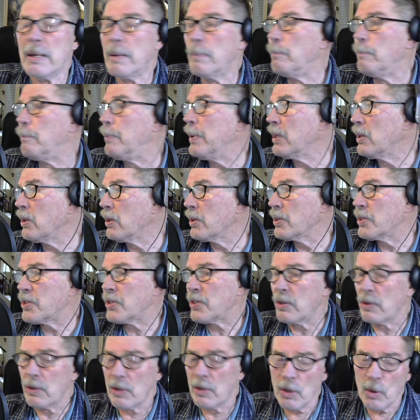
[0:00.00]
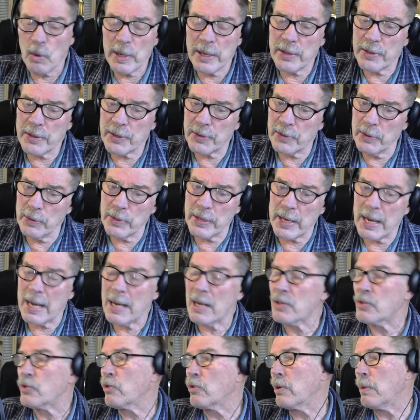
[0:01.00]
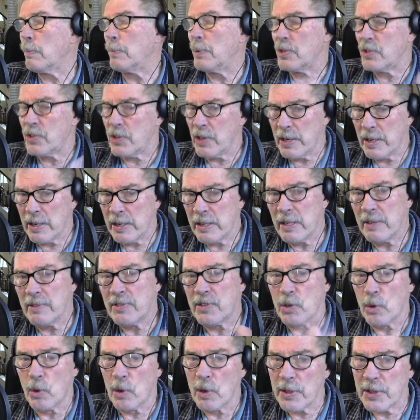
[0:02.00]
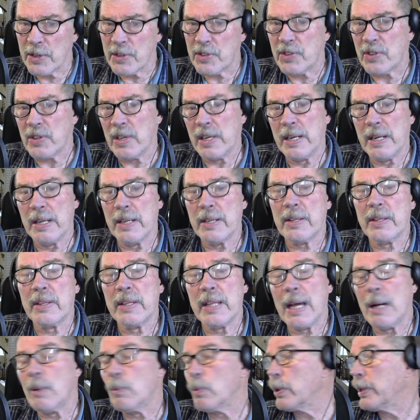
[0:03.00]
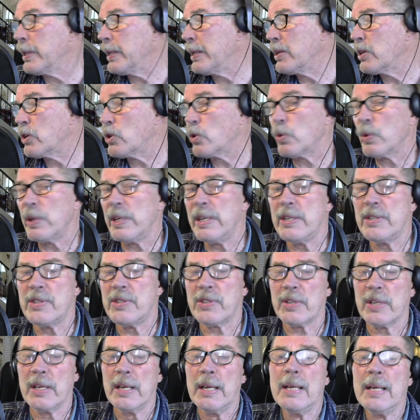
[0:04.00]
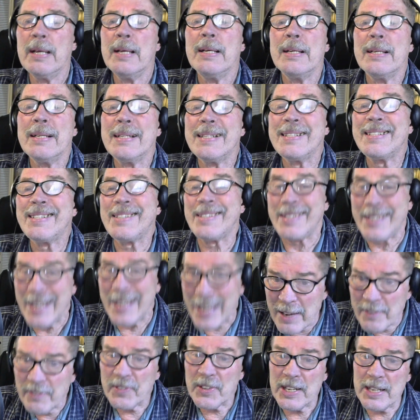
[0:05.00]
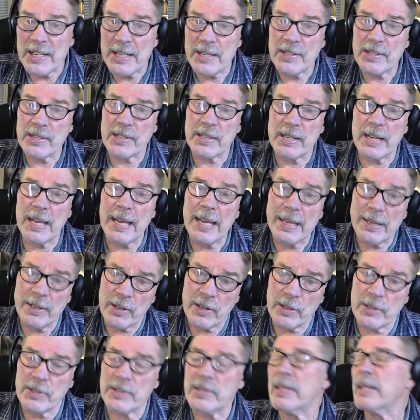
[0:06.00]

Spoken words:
bills going through the House of Representatives or the Senate that would increase safety standards.